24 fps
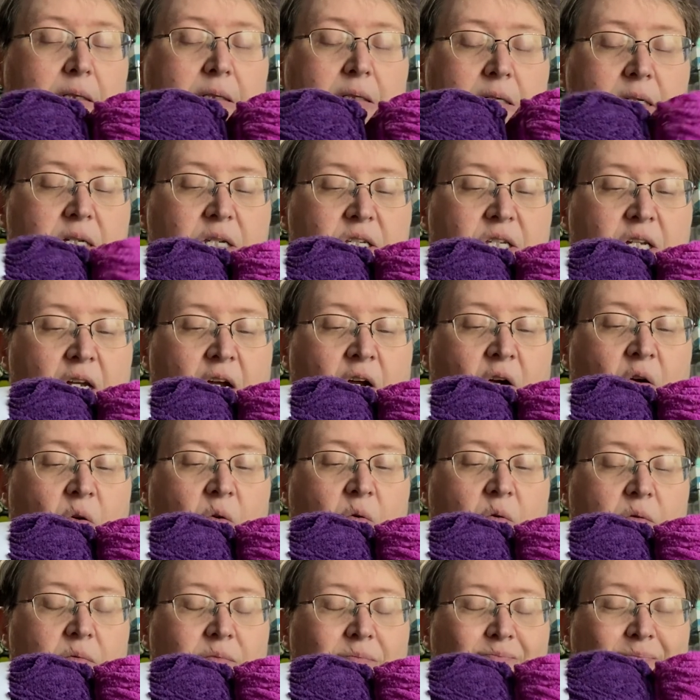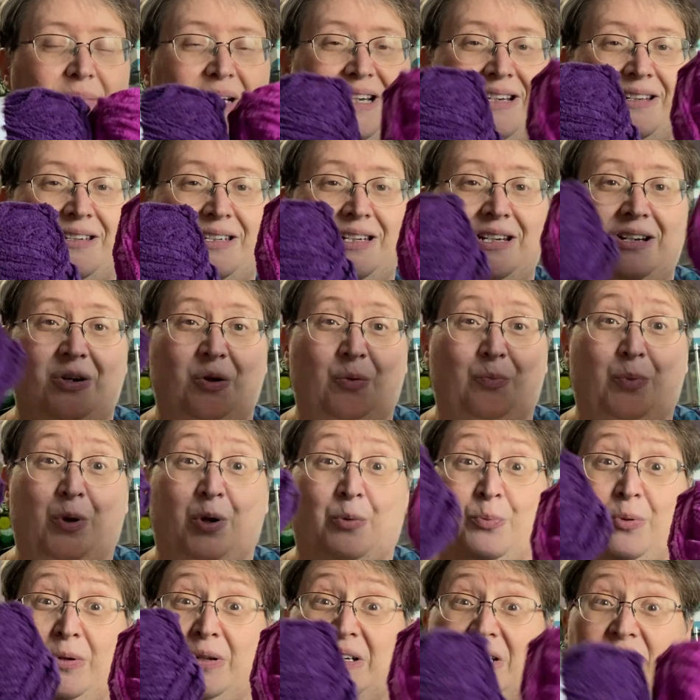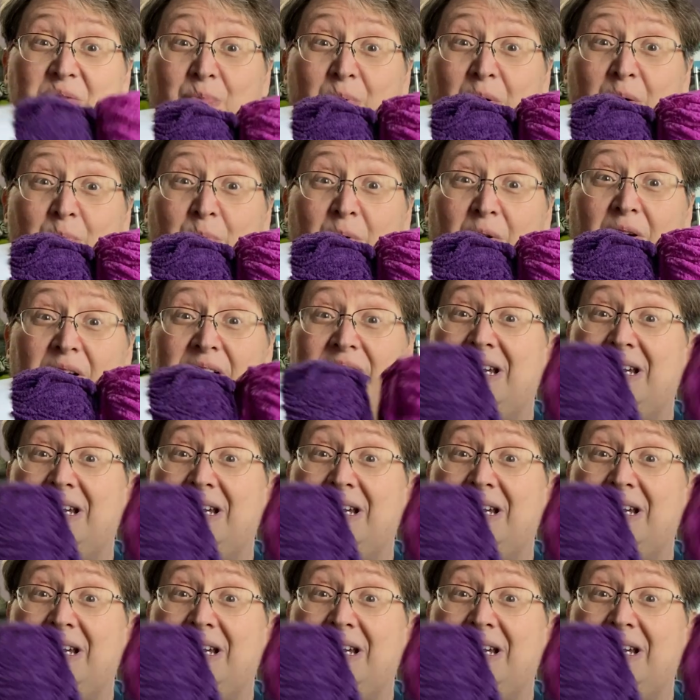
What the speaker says: So, because purple is purple,